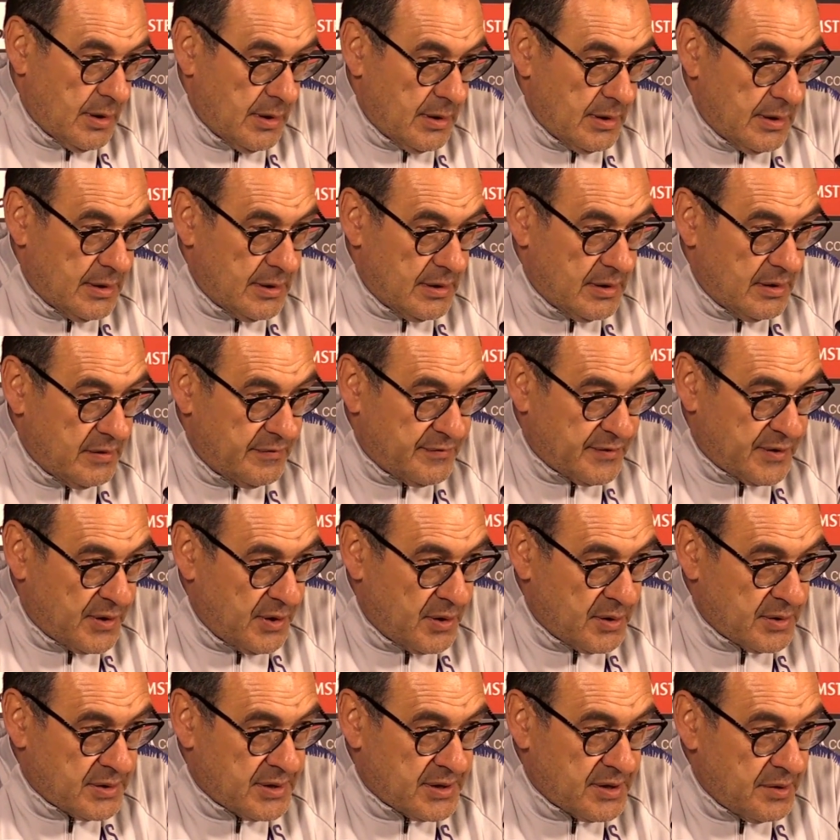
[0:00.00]
Uh, of
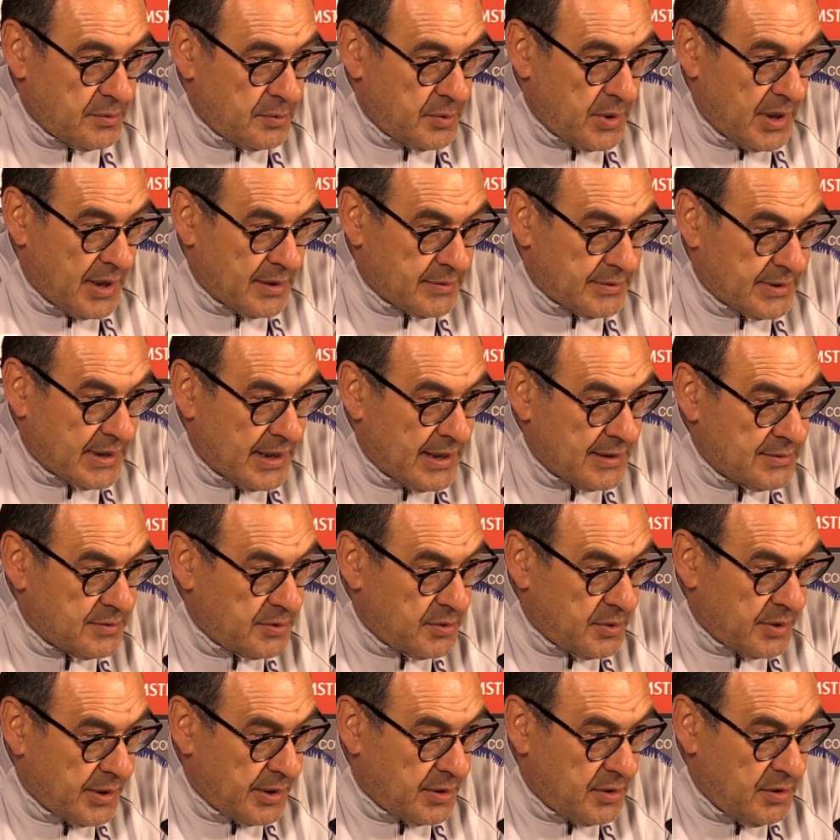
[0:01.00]
course, uh, we are trying
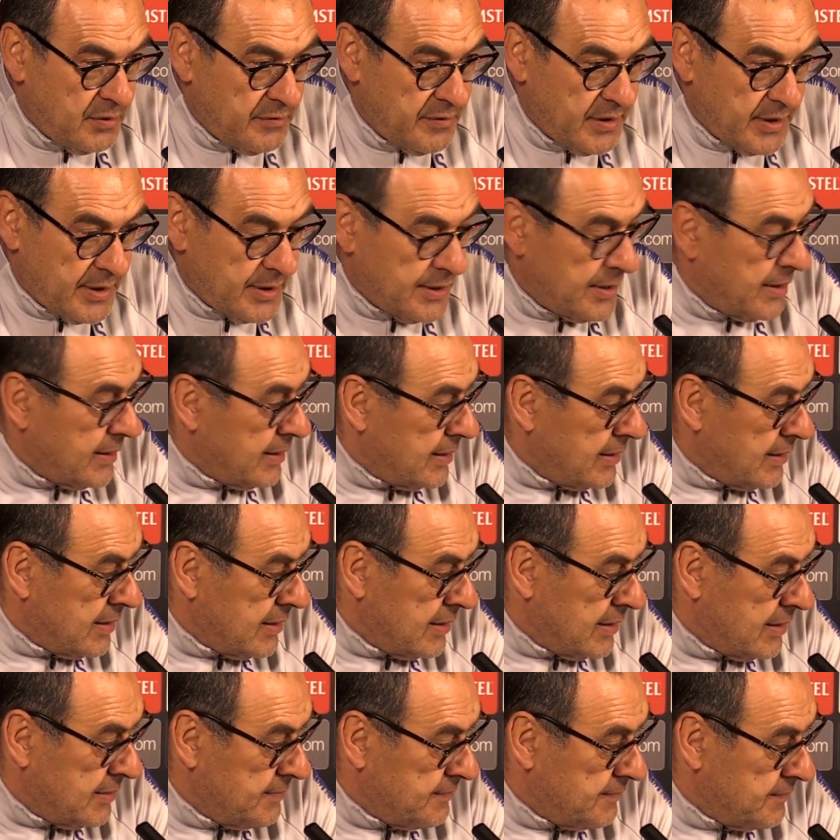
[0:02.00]
to recover
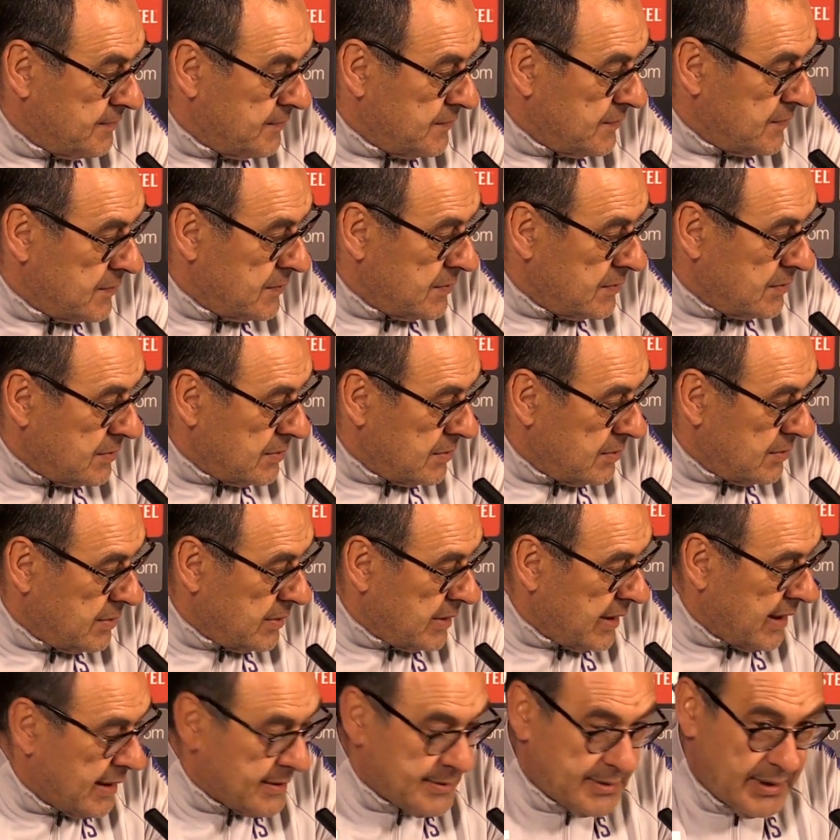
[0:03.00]
uh,
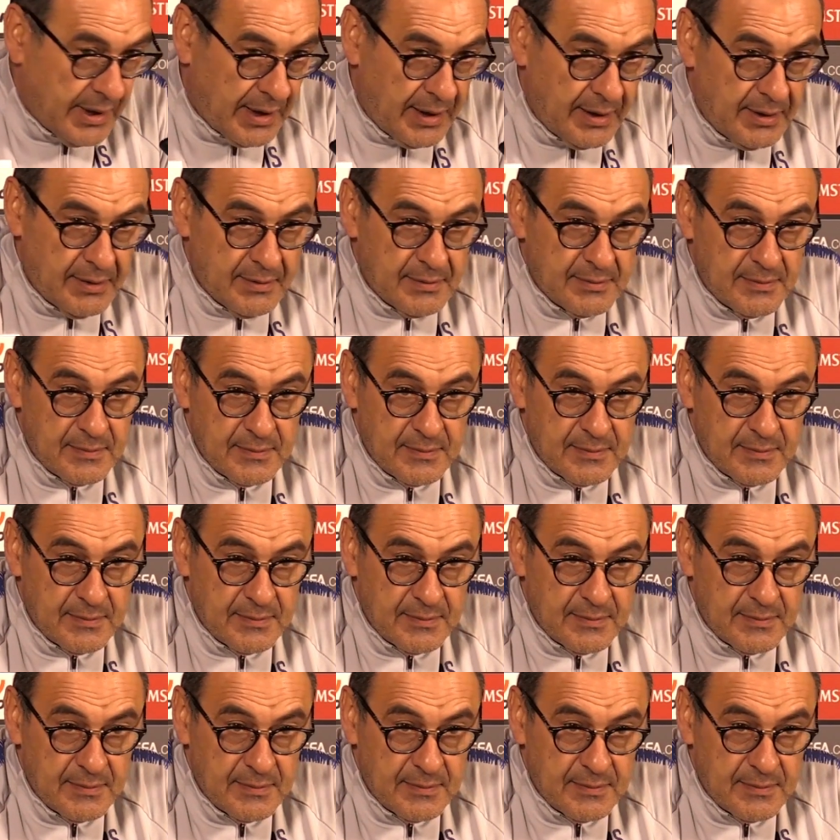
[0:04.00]
Kanté.